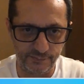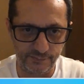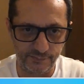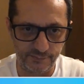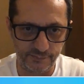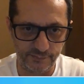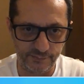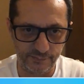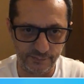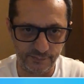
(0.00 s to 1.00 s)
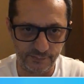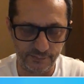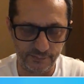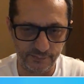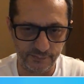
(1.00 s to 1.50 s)

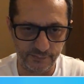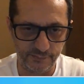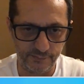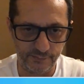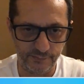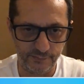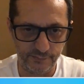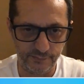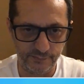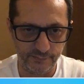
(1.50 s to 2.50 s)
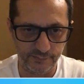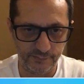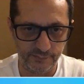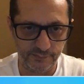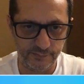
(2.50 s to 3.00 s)

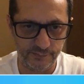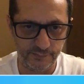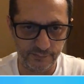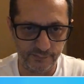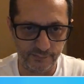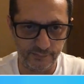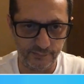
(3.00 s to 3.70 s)
The person shown says nothing.